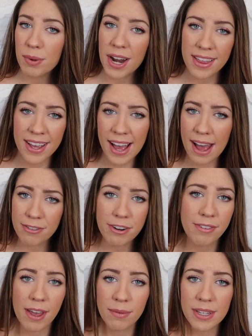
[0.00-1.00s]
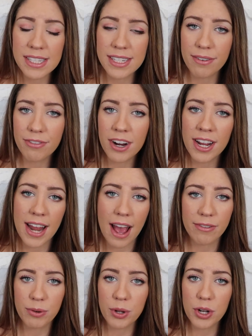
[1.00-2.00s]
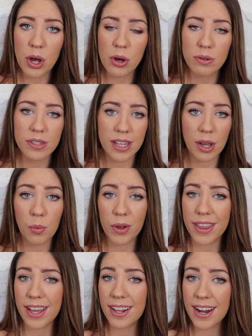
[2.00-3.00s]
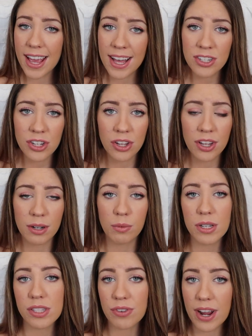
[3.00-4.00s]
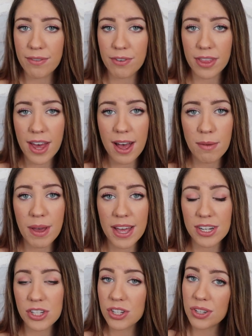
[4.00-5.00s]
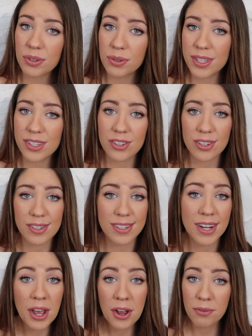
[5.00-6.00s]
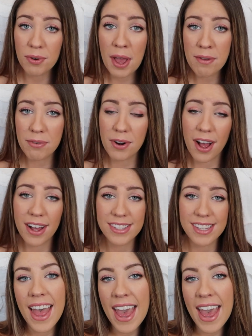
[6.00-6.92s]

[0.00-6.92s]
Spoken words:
But I think every family is different. Everyone knows like what they can handle and what's right for them, and 2 is just right for us.